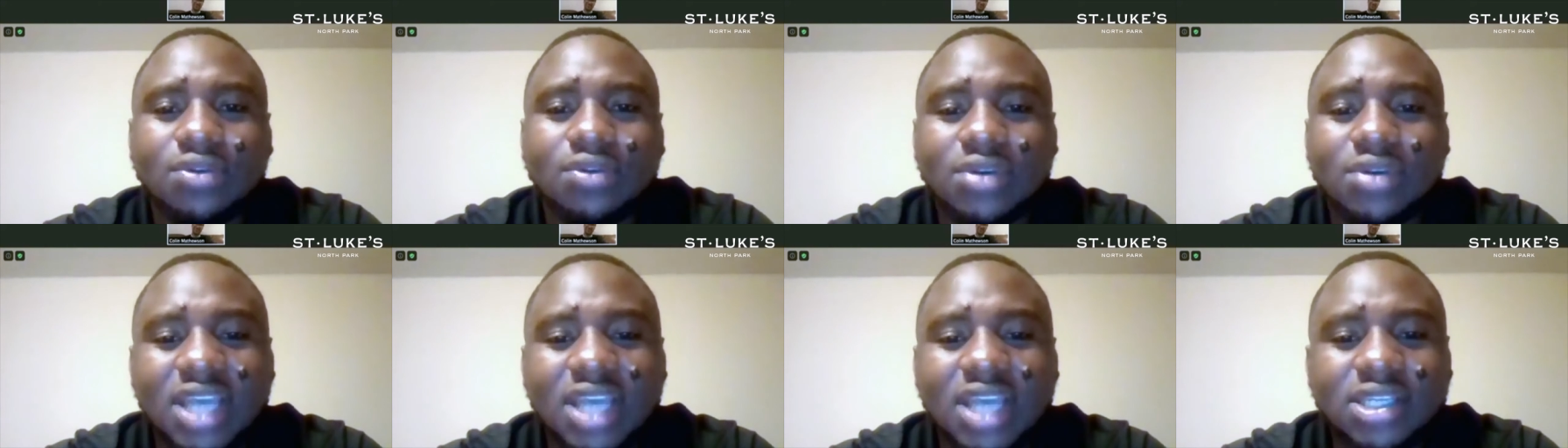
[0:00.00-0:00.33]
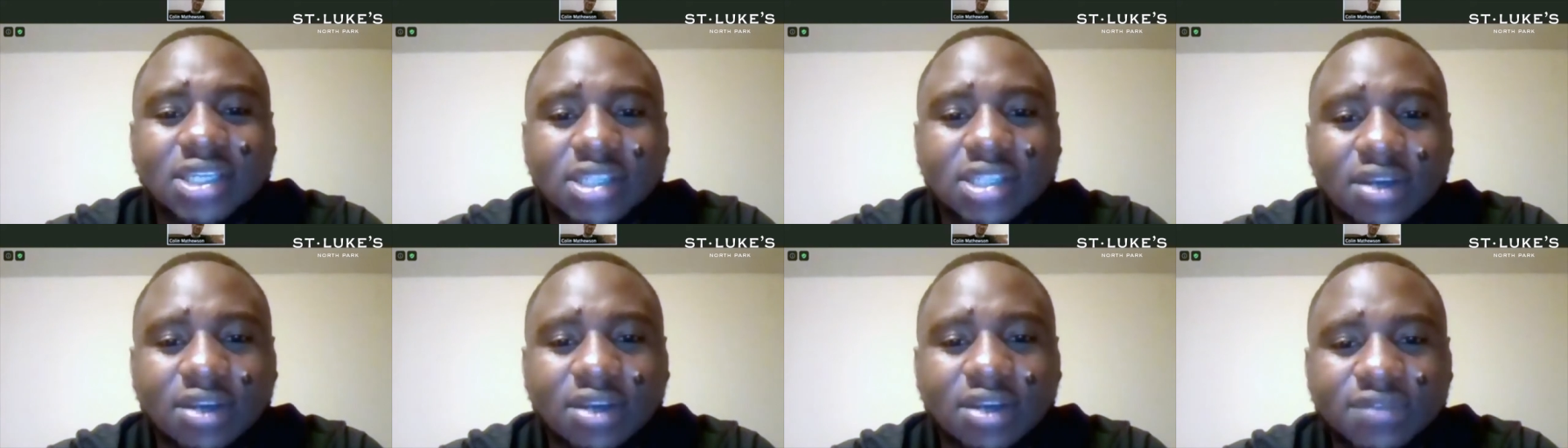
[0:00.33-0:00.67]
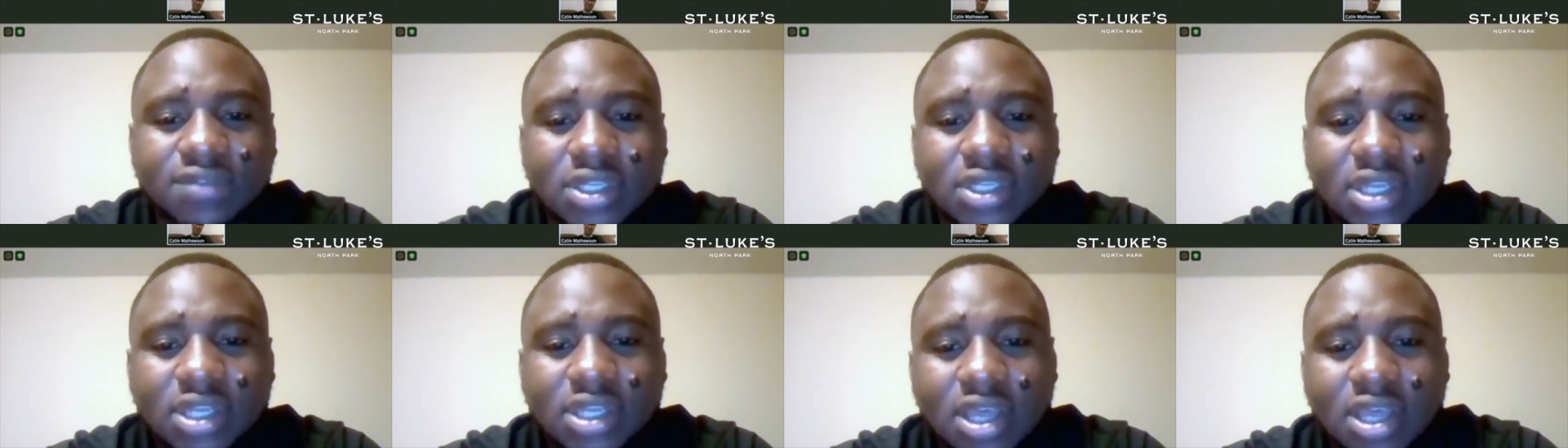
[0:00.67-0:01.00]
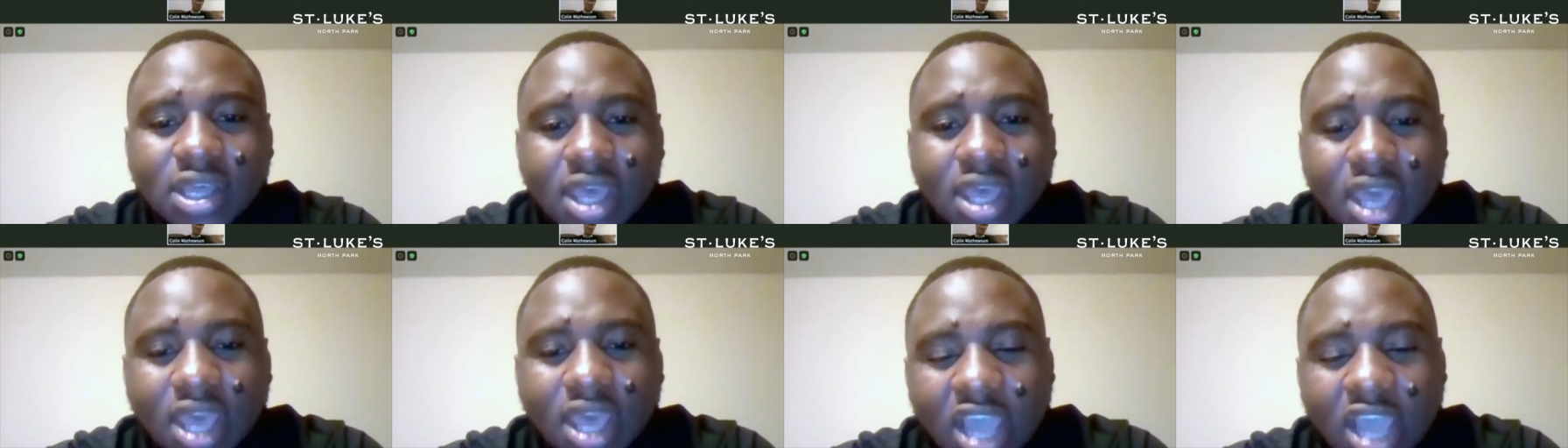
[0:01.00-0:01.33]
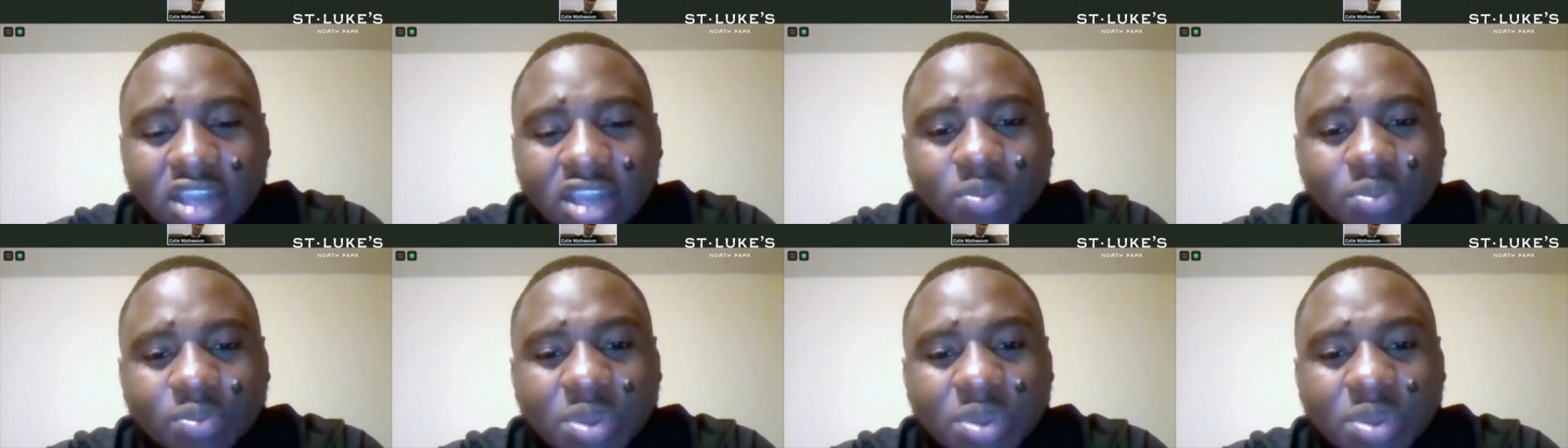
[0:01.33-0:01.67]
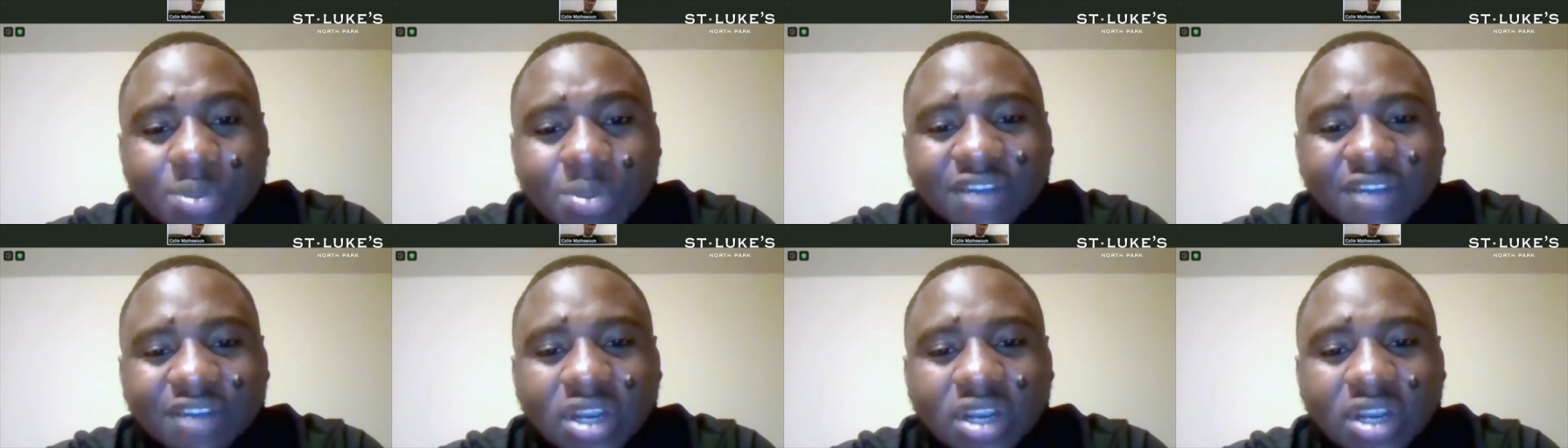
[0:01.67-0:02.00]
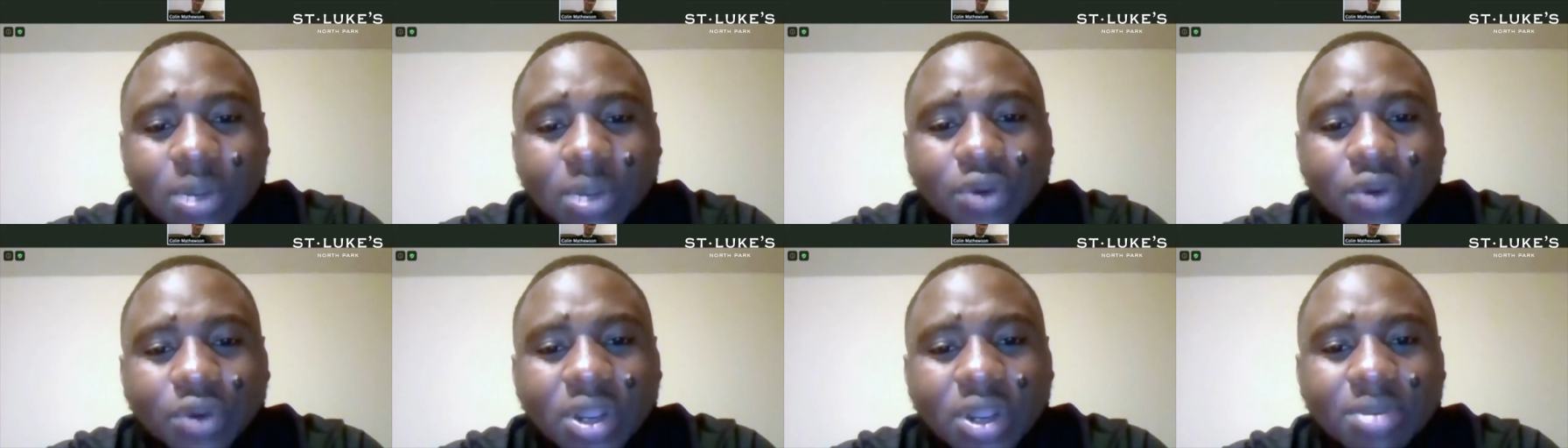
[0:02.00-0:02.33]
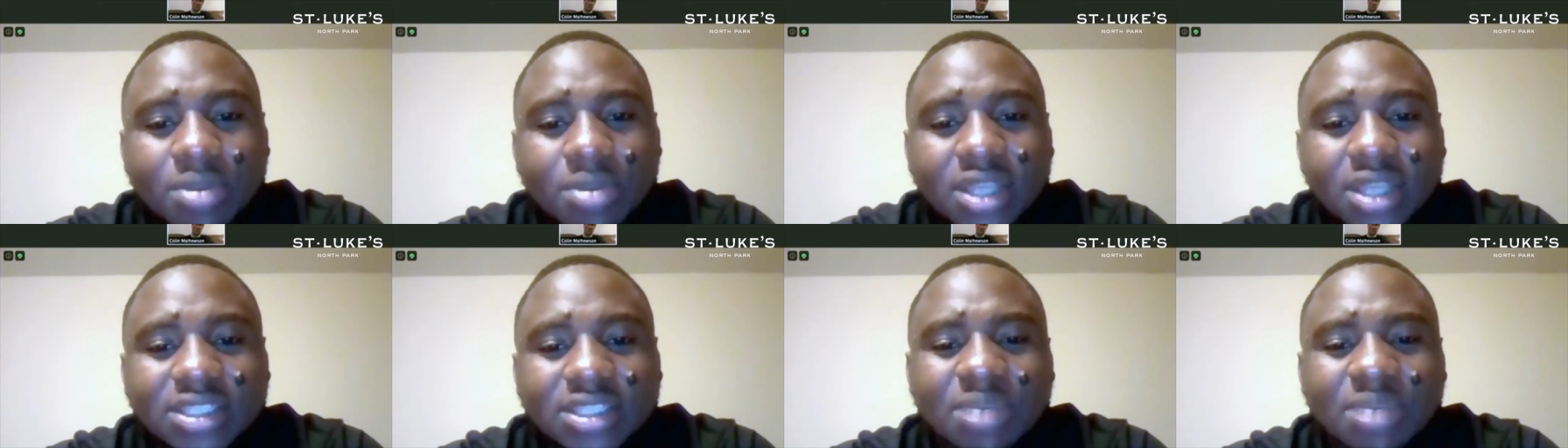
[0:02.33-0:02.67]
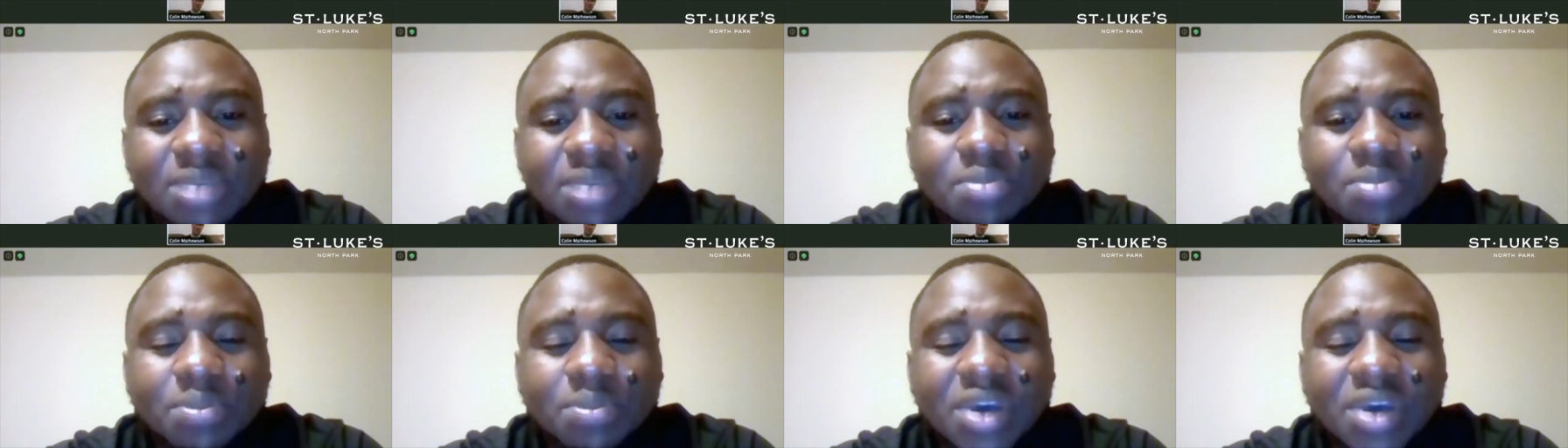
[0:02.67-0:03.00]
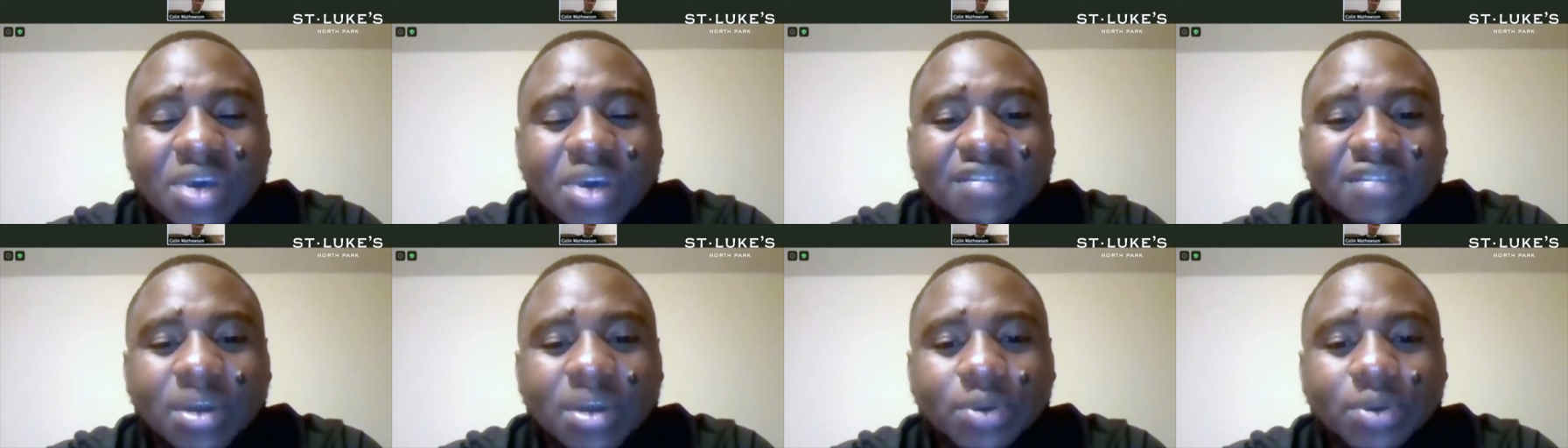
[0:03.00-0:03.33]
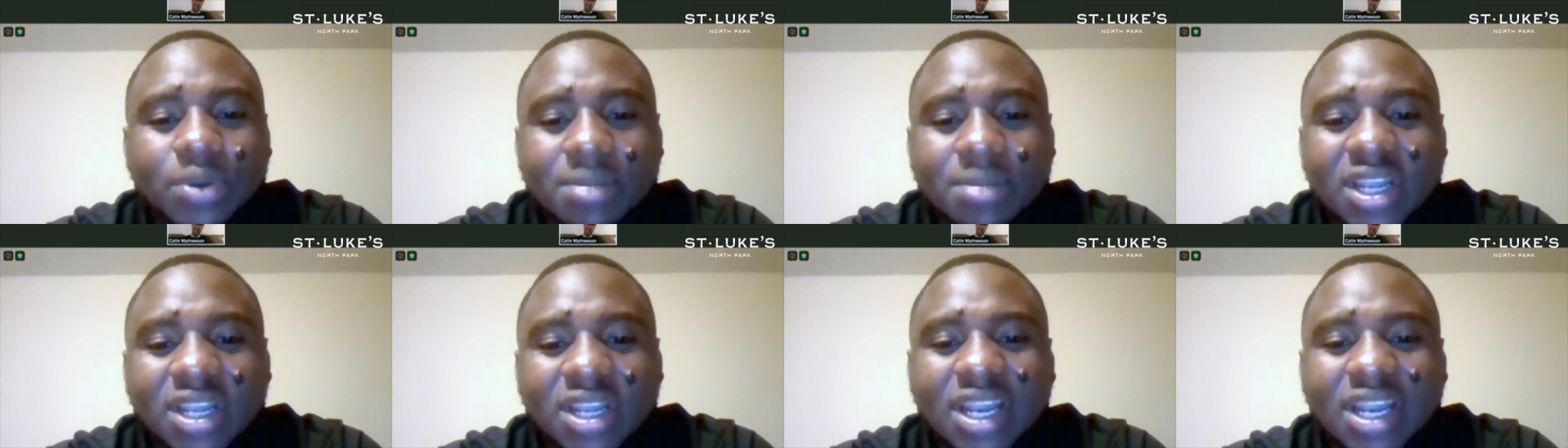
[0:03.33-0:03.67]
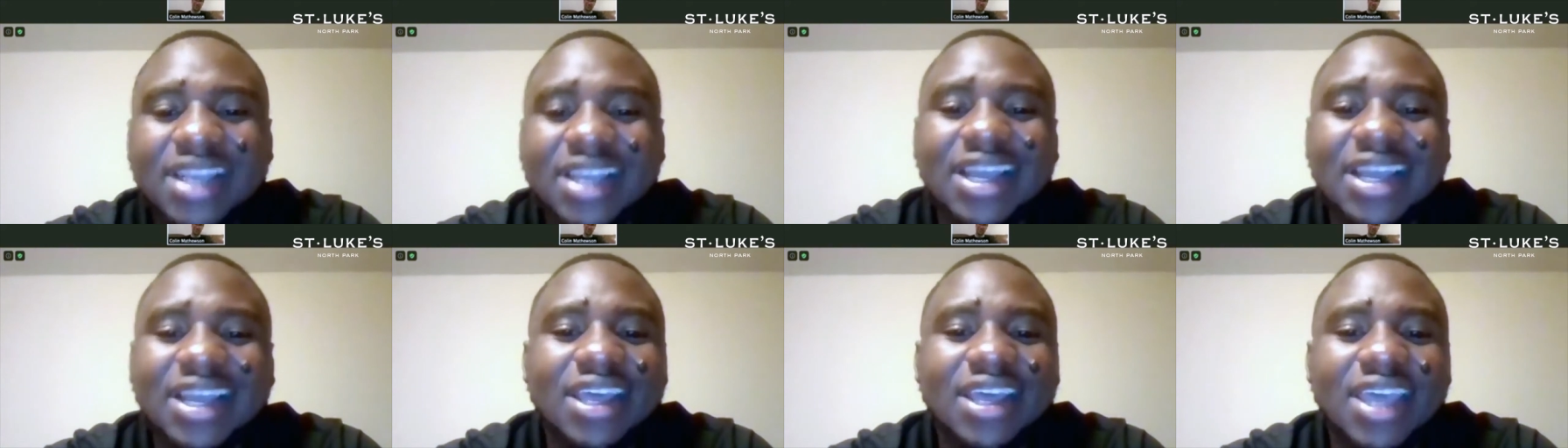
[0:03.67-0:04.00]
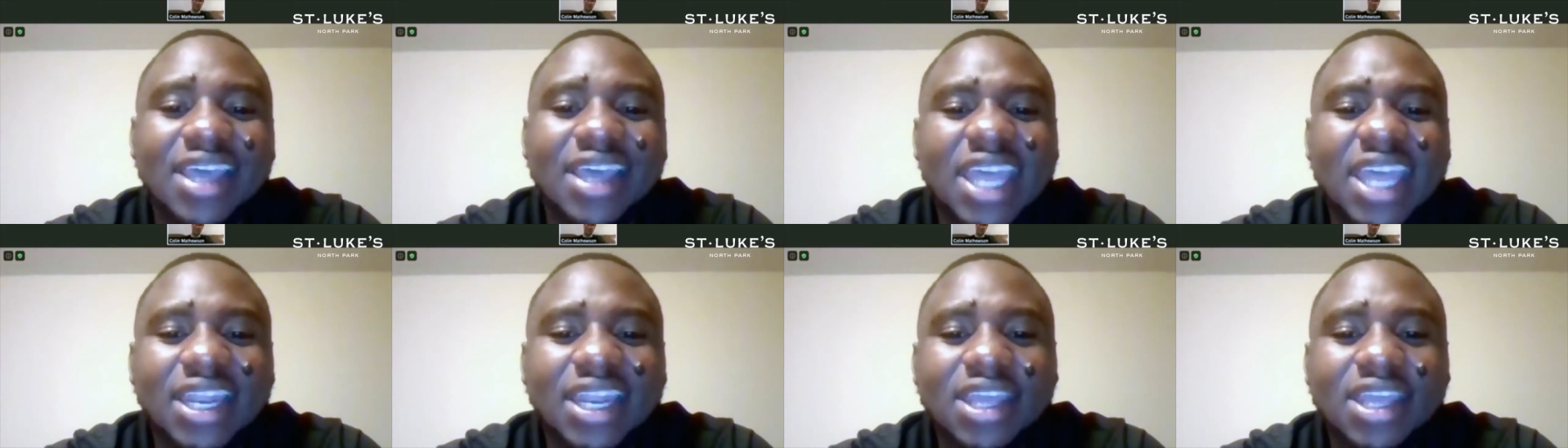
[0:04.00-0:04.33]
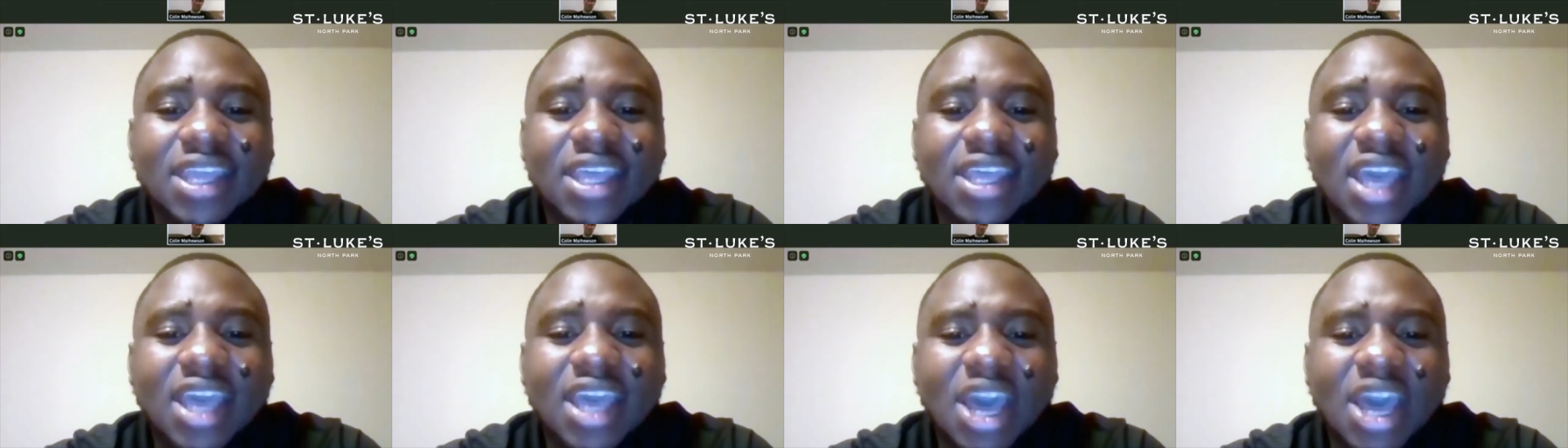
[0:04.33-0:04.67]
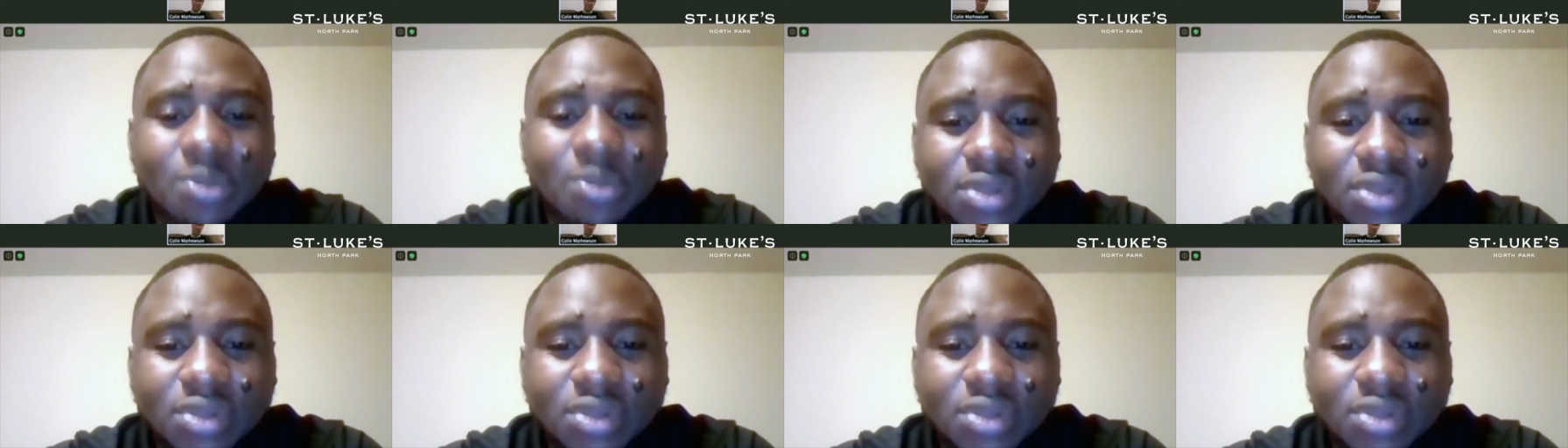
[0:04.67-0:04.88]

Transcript: night shift, and people have an appointment. Some people have an appointment like at 8 a.m.,